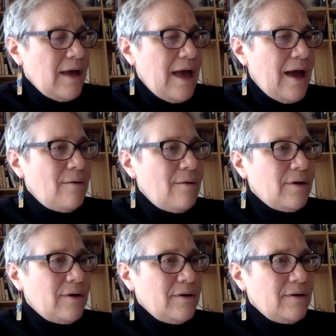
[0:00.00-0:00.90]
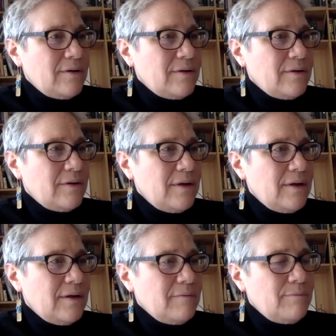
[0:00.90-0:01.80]
our
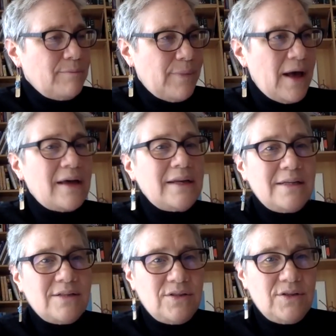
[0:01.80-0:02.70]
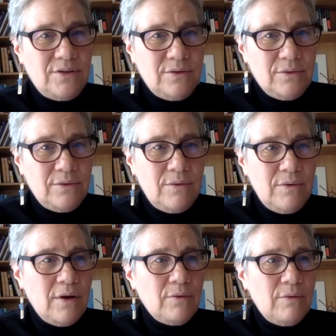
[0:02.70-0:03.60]
bodies
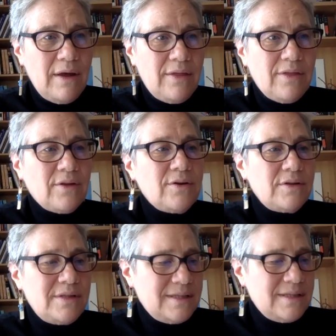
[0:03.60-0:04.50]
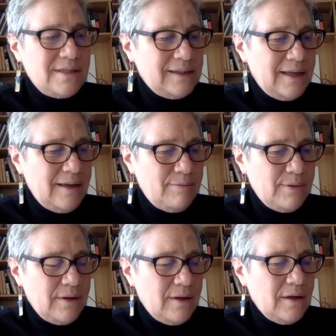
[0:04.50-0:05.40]
do with good sleep,
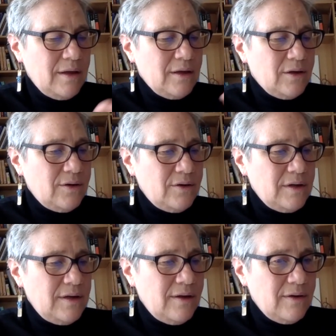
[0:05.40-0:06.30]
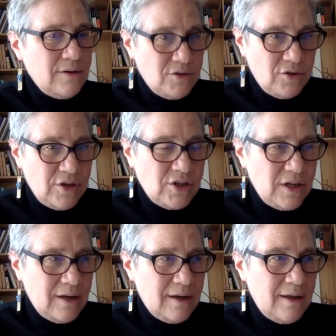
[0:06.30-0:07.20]
good
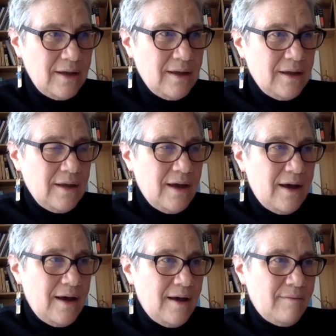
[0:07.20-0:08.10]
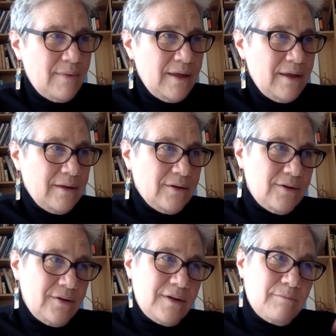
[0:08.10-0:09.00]
nutrition, um,
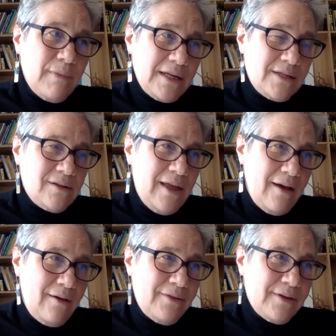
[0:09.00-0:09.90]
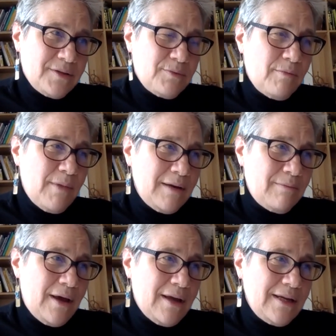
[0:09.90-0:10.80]
good mental health, because we're mind
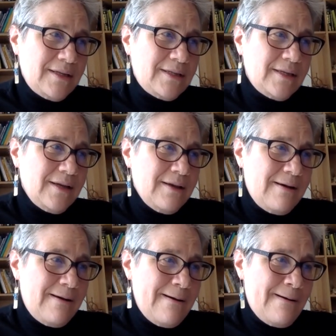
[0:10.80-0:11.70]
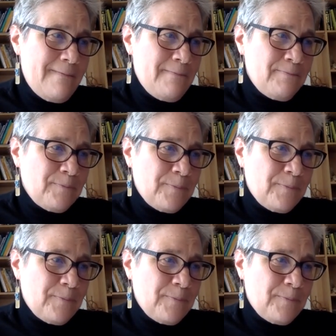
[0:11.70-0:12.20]
bodies. Um,